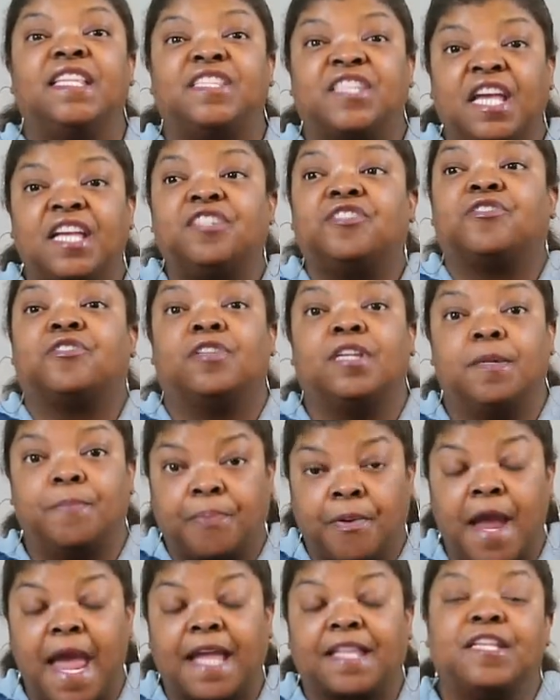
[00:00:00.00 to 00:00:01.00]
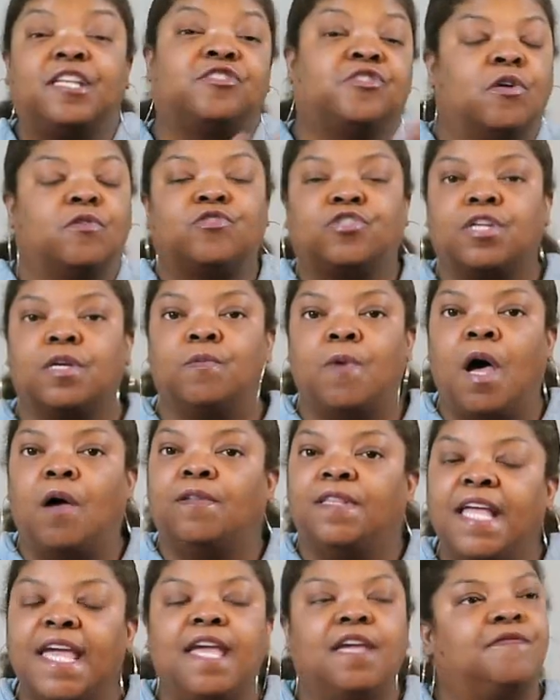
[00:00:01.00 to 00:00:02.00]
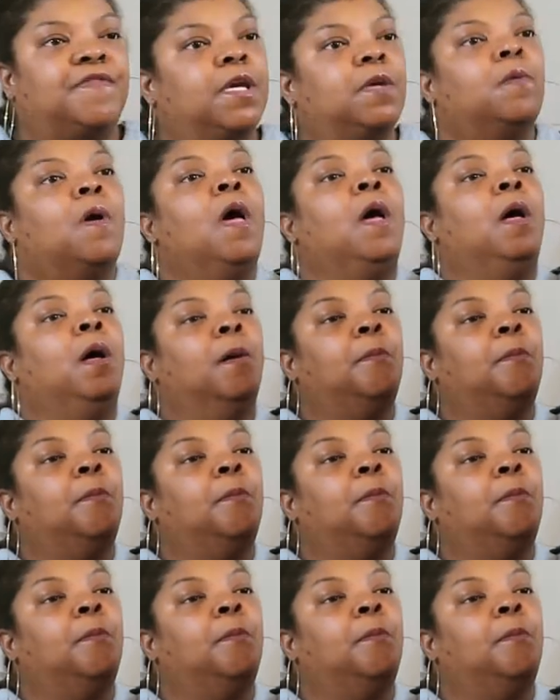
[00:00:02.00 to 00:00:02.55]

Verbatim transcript: intentionally pregnant so she won't leave you?